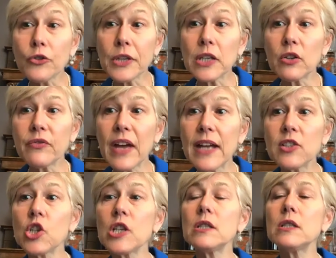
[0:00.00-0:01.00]

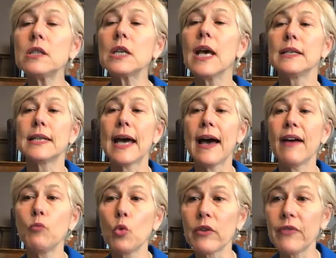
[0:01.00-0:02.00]
interventions, to have
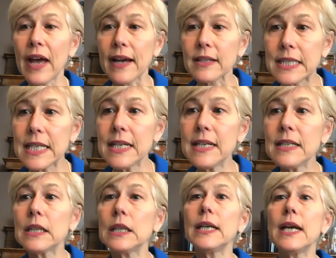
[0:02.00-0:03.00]
more vaccine
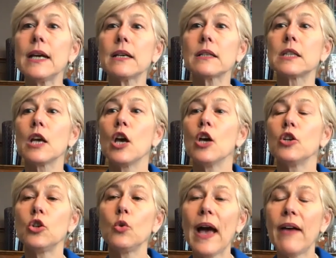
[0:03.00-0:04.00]
clinics,
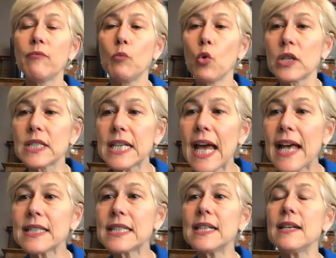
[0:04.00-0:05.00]
to have more
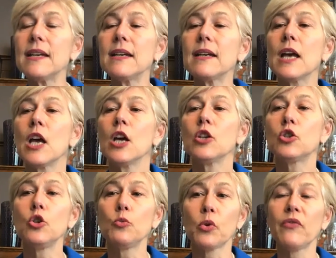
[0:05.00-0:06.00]
testing,
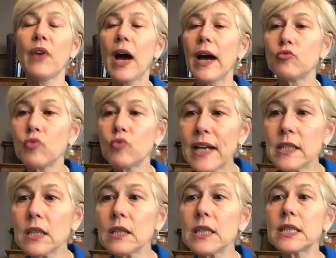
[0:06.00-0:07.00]
to provide
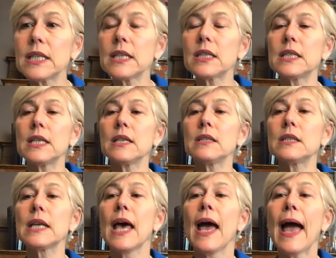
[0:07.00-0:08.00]
rental assistance,
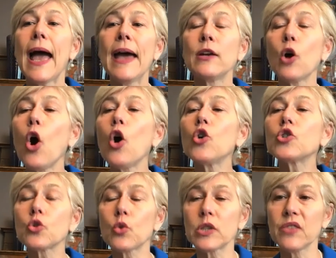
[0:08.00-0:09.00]
and all
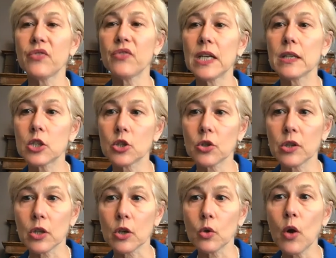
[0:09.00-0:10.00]
sorts of things during the
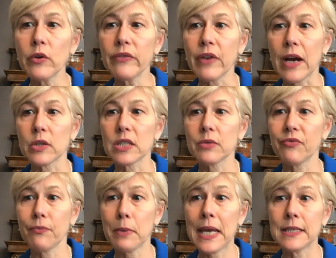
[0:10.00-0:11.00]
coronavirus
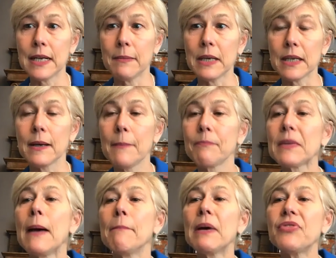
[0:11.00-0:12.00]
pandemic.
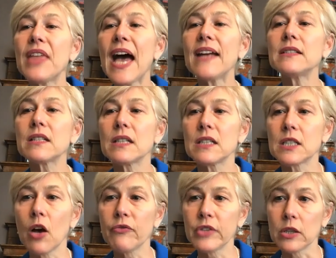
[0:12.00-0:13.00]
But that doesn't
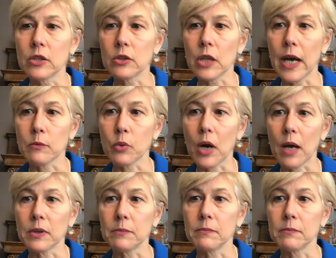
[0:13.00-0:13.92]
solve the underlying problem.